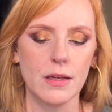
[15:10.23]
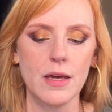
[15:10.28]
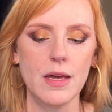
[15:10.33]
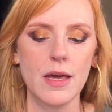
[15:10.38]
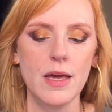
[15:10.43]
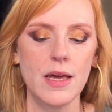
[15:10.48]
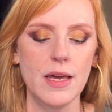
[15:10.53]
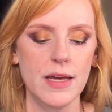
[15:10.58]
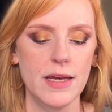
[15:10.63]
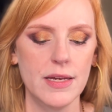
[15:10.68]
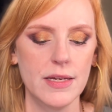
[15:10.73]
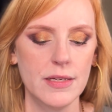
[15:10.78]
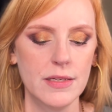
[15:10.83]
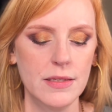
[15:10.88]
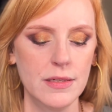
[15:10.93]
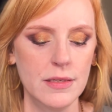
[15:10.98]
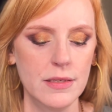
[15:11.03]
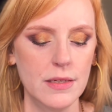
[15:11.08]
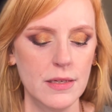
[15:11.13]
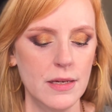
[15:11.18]
And
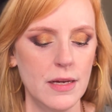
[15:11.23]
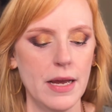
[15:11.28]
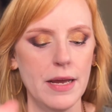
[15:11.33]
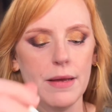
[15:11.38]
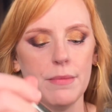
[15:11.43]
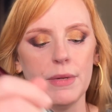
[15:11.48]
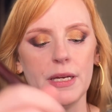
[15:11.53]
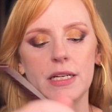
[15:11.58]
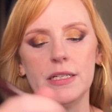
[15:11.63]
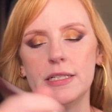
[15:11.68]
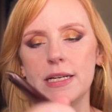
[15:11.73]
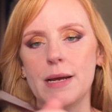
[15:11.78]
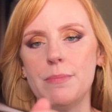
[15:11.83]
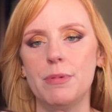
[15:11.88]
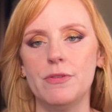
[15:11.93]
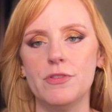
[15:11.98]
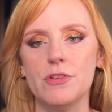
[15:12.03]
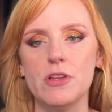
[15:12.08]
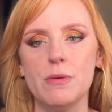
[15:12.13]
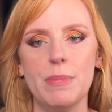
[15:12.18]
I'm going to tap
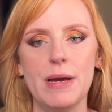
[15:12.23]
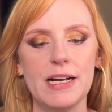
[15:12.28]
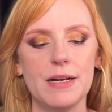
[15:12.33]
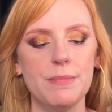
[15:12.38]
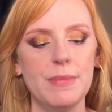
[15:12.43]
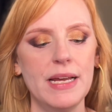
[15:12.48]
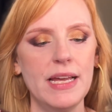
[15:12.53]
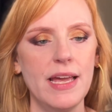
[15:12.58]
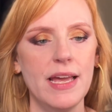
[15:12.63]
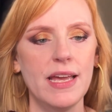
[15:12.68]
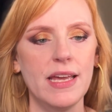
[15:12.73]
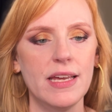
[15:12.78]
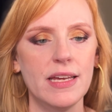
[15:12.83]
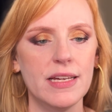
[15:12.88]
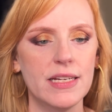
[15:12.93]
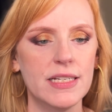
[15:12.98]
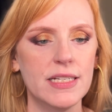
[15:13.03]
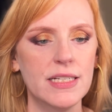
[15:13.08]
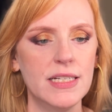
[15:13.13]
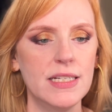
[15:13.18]
off on the back of my
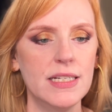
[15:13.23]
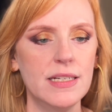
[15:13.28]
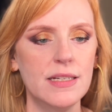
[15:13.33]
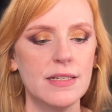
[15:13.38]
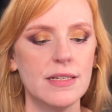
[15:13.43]
hand.